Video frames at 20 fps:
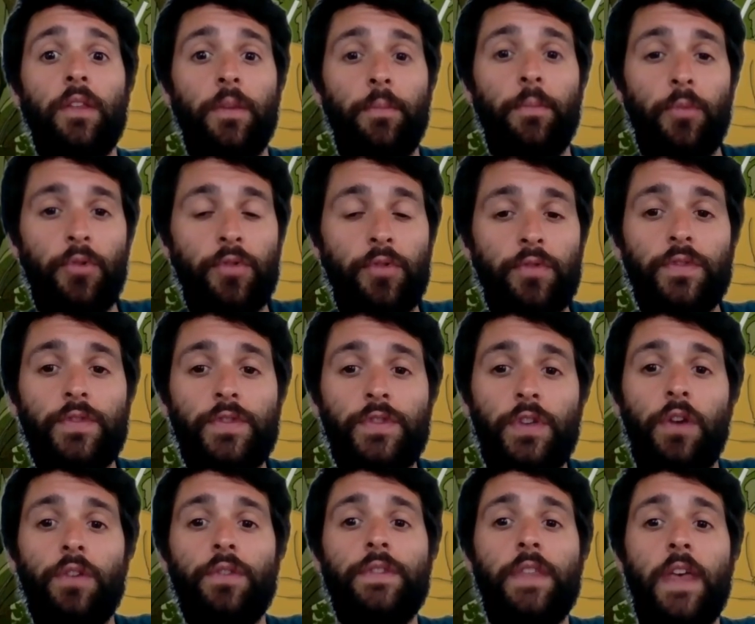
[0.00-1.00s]
The Maroons
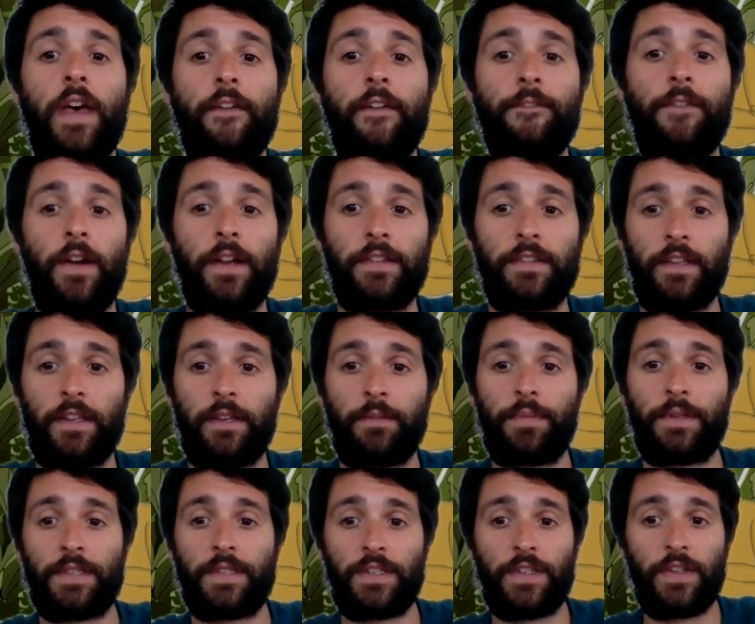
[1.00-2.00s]
chose their fighting
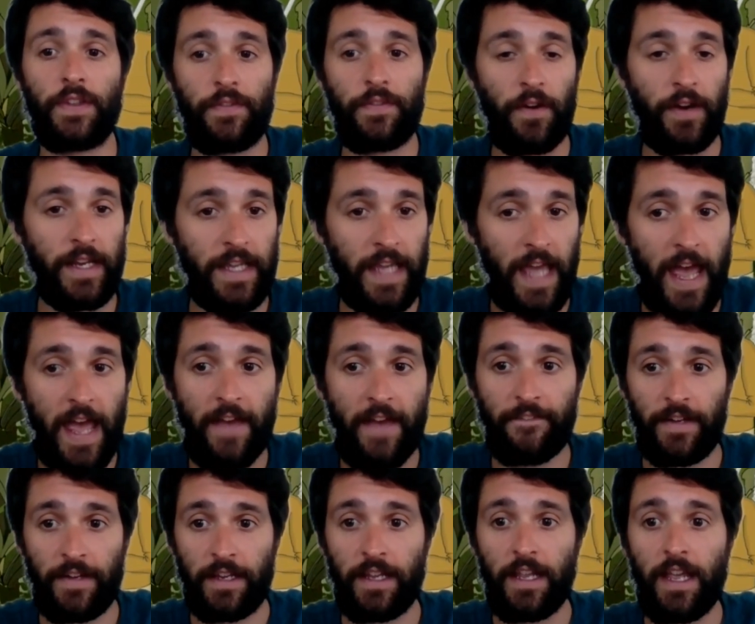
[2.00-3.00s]
positions very
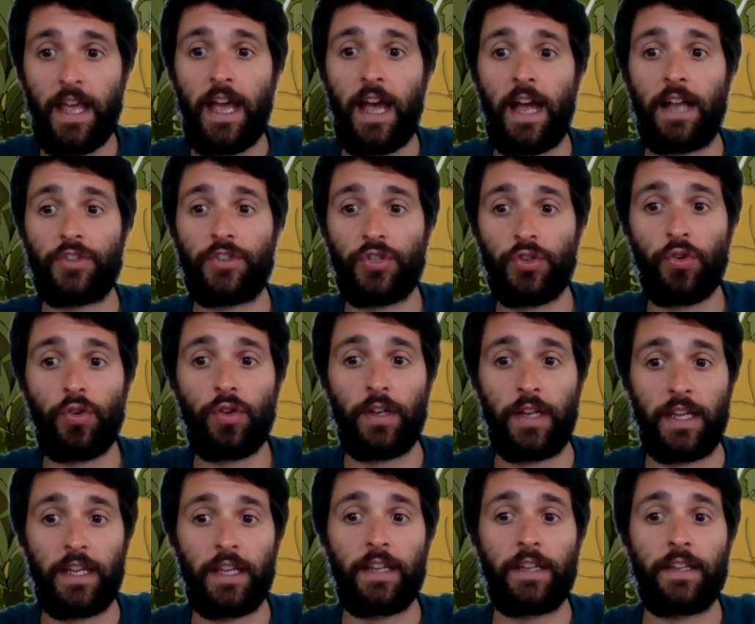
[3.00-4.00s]
carefully, and
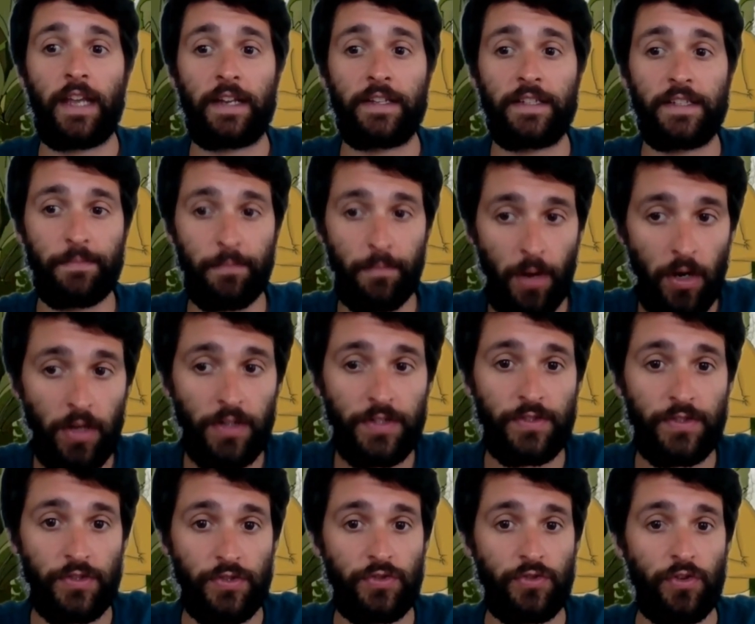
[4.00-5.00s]
surely Nanny's
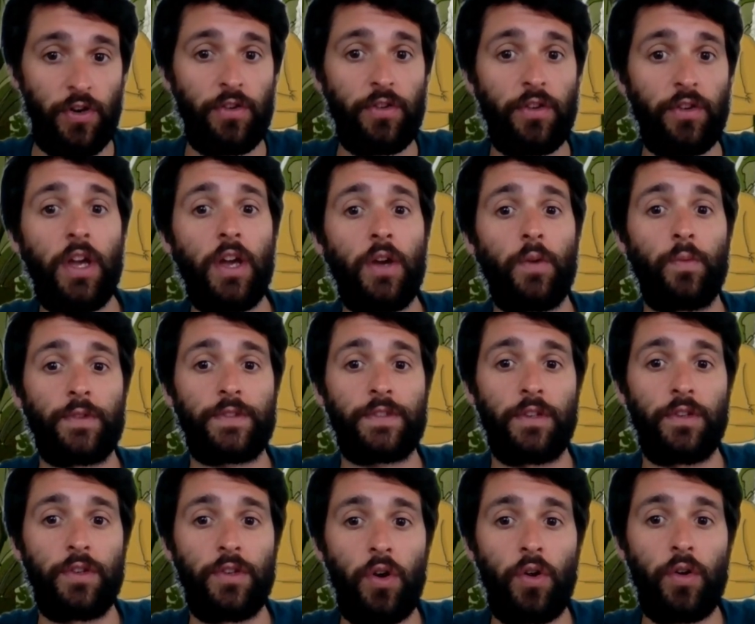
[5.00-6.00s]
masterstroke was
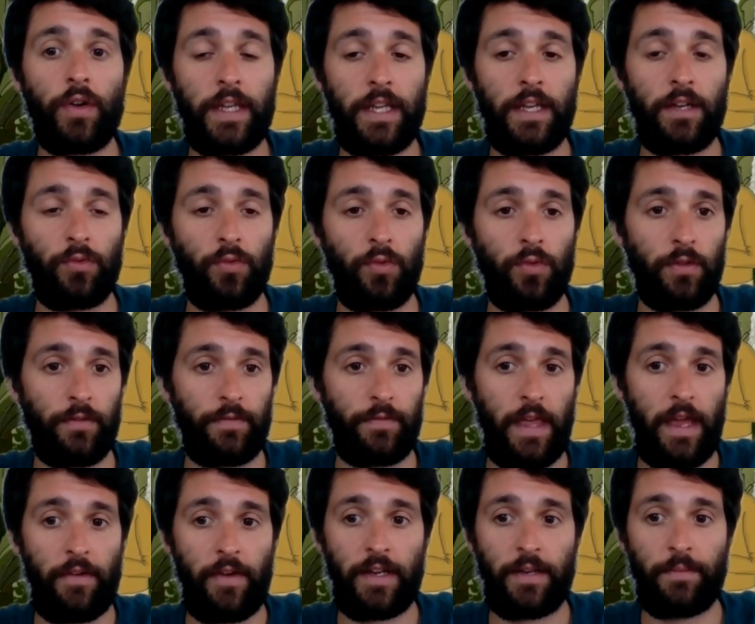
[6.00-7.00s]
to not kill all of
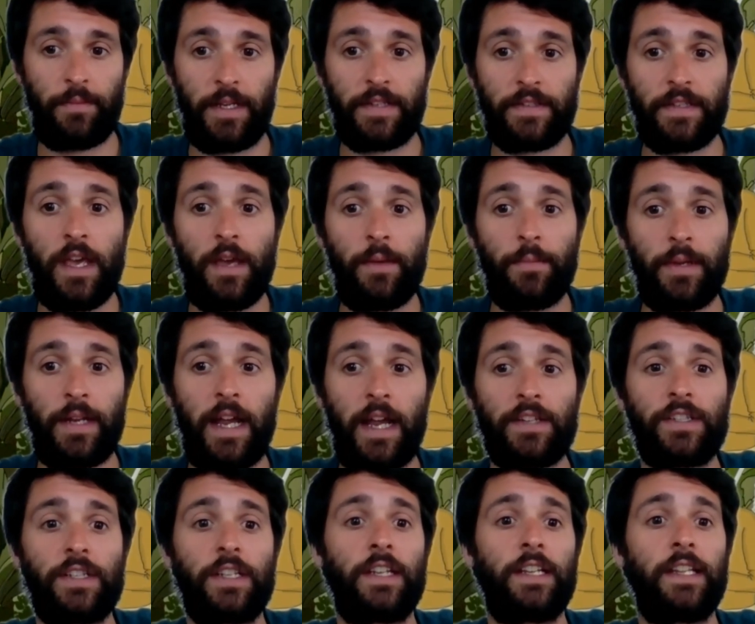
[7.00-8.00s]
their enemies, but
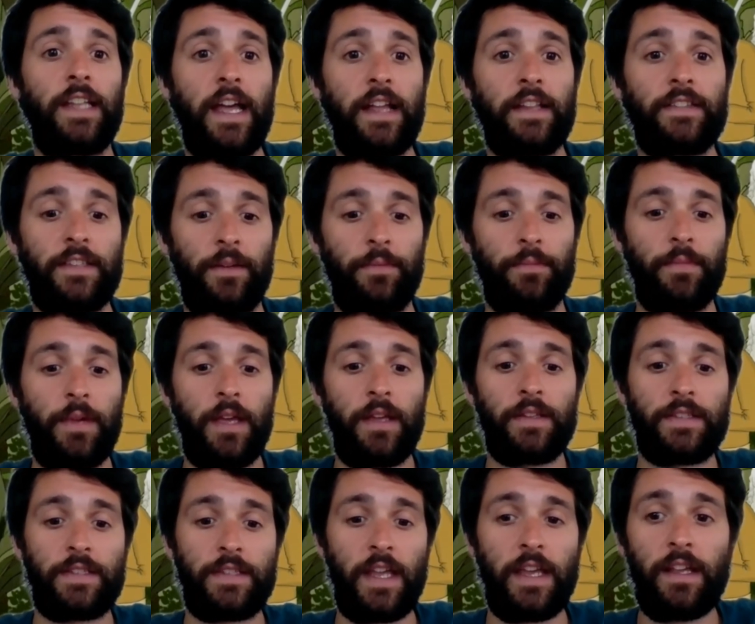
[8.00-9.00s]
actually let some
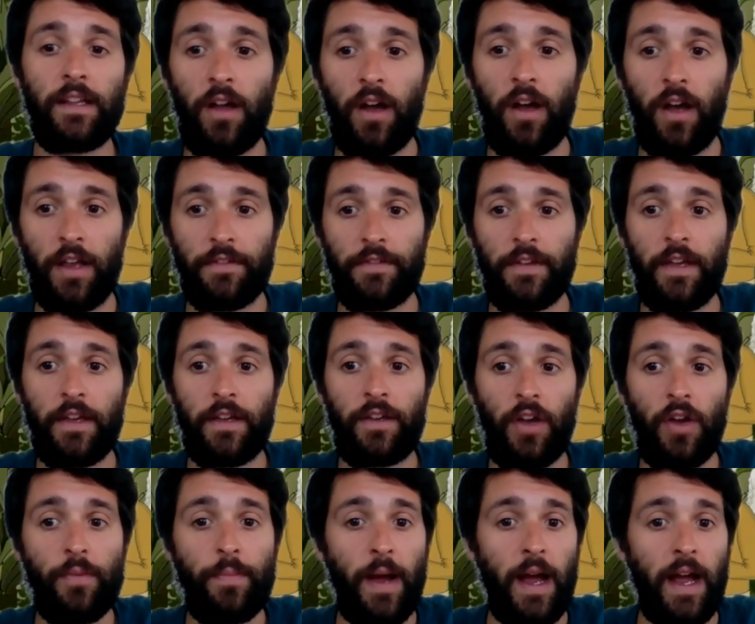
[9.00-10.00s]
stay alive,
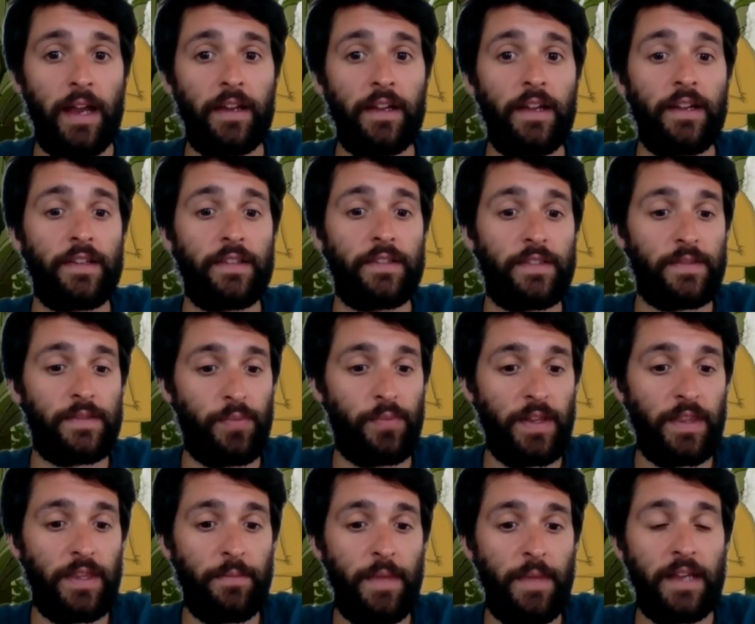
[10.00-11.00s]
go back,
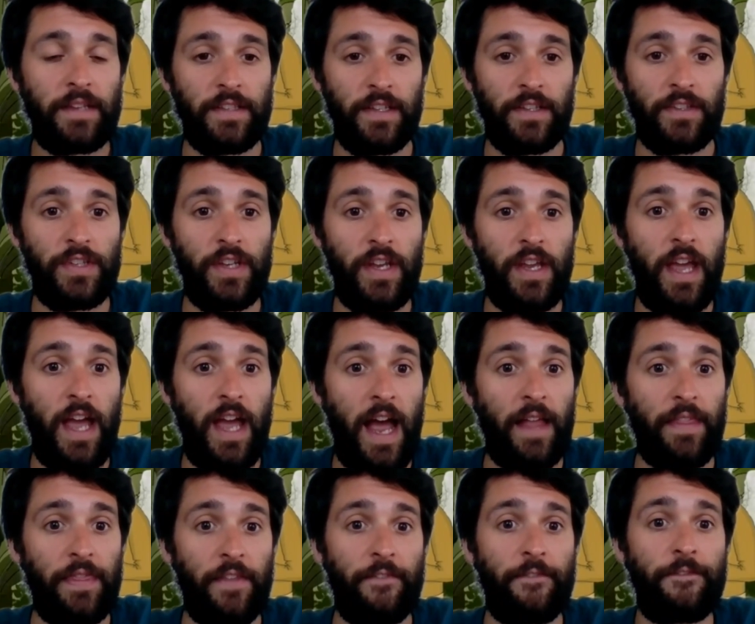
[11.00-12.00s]
spread the message
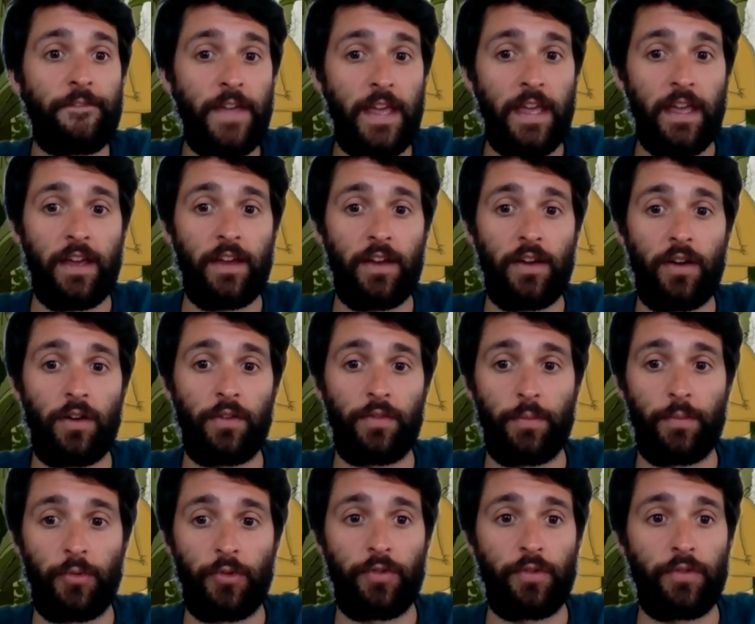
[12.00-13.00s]
and the fear of
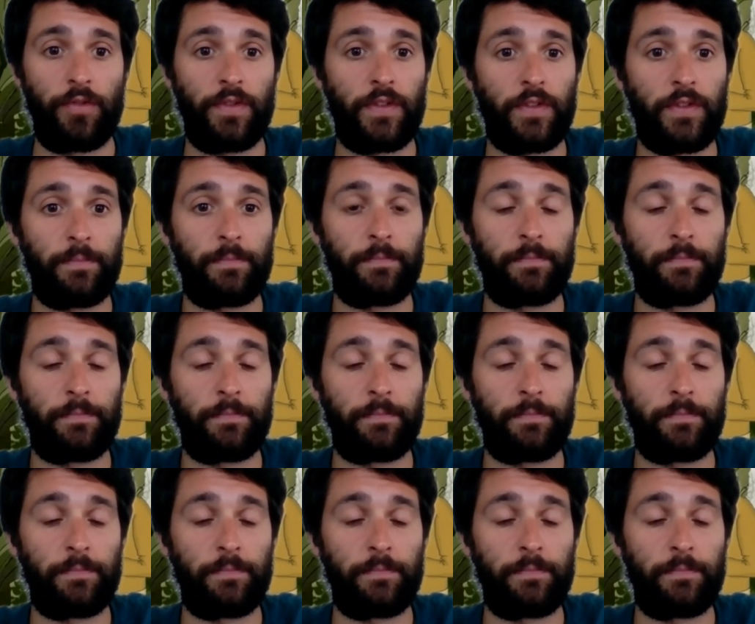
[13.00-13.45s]
the Maroons.